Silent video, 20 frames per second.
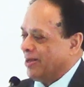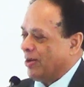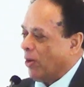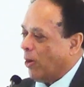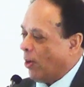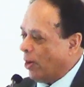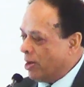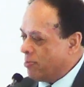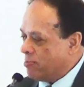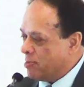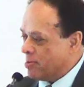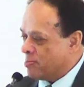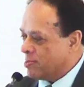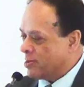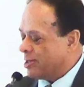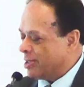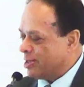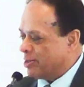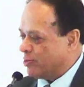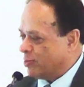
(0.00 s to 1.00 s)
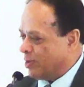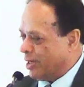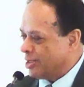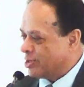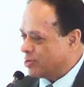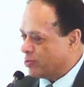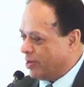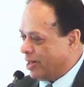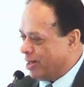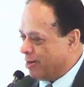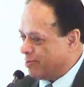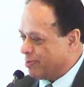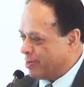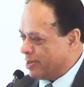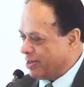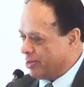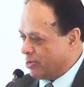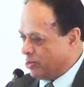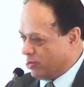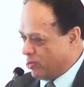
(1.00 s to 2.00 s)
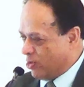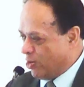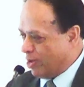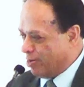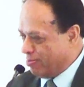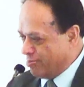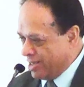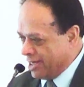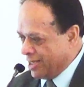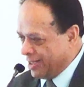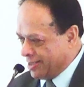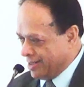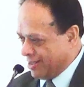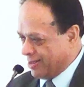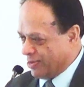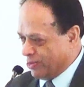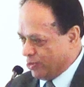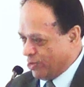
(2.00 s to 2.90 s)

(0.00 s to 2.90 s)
Holy people are the ones wherever you go and meet,